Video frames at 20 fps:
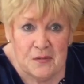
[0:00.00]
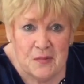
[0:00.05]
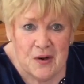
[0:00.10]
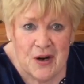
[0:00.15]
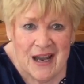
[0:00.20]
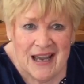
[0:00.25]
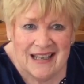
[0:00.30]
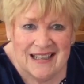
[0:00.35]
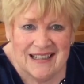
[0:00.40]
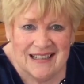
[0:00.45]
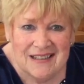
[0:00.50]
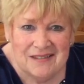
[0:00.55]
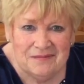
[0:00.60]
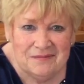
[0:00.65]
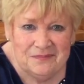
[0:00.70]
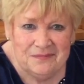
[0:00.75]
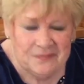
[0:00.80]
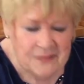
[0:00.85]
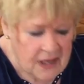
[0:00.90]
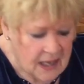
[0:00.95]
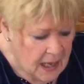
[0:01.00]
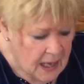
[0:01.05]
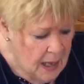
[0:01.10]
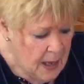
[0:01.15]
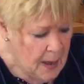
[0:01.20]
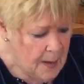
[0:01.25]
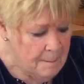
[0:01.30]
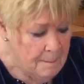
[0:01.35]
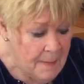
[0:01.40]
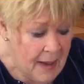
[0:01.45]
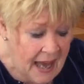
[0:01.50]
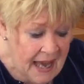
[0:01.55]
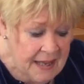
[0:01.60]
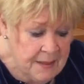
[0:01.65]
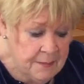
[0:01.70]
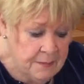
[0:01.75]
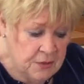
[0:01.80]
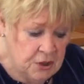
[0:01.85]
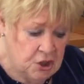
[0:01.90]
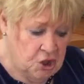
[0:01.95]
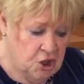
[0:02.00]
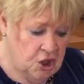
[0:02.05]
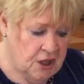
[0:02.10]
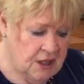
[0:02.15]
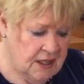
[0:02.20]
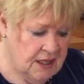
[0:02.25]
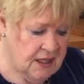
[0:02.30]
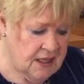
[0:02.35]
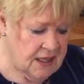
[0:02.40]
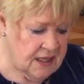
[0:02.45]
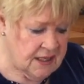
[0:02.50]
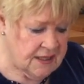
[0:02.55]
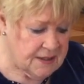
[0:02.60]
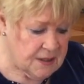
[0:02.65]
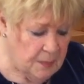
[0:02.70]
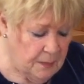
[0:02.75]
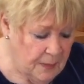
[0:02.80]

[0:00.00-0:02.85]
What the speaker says: bread. My machine is a